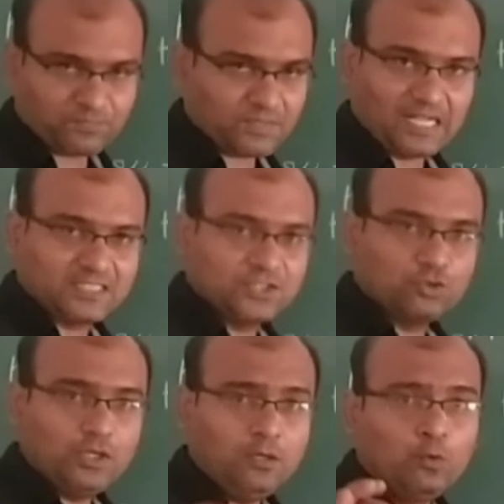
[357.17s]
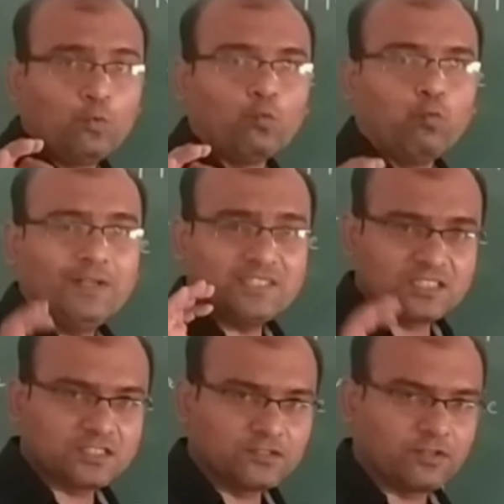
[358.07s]
That is your
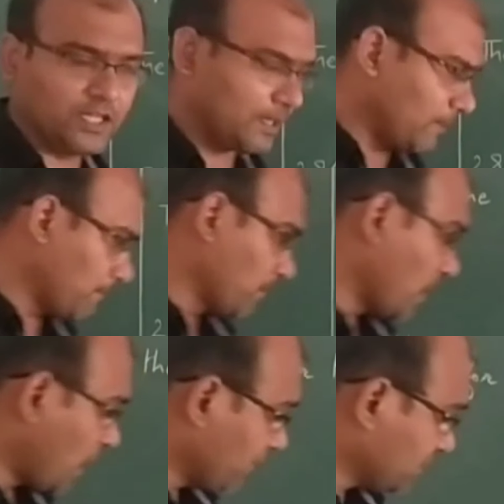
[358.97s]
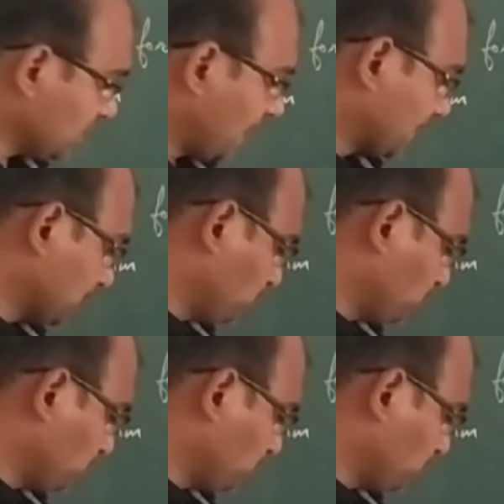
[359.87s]
163 mm. After that,